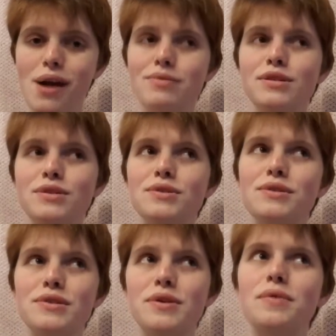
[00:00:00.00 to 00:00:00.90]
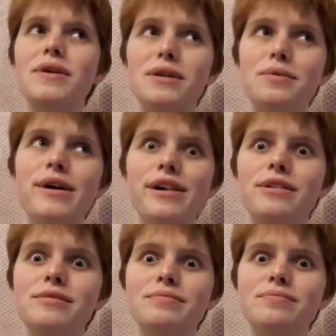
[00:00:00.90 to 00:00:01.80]
I've been doing quite
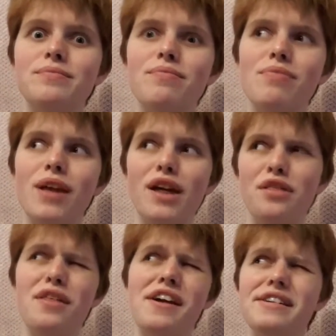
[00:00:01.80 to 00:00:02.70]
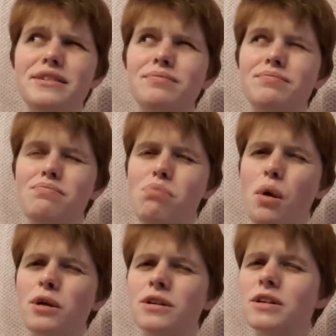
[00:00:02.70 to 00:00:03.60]
well, I think,
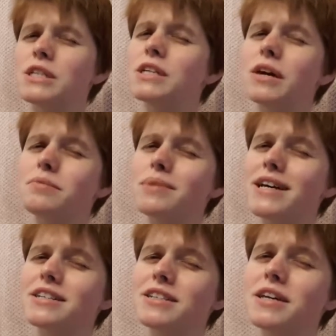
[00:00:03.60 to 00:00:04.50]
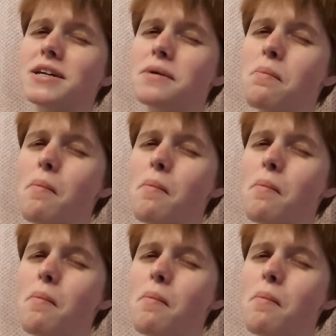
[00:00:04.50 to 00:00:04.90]
on cutting out plastic,